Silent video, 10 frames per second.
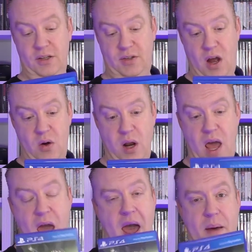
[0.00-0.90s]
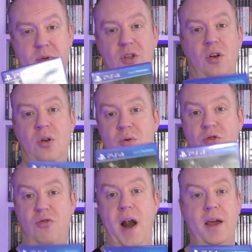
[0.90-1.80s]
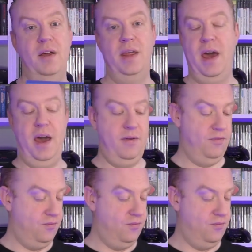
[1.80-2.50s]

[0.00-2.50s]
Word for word: So, an absolute cracker there.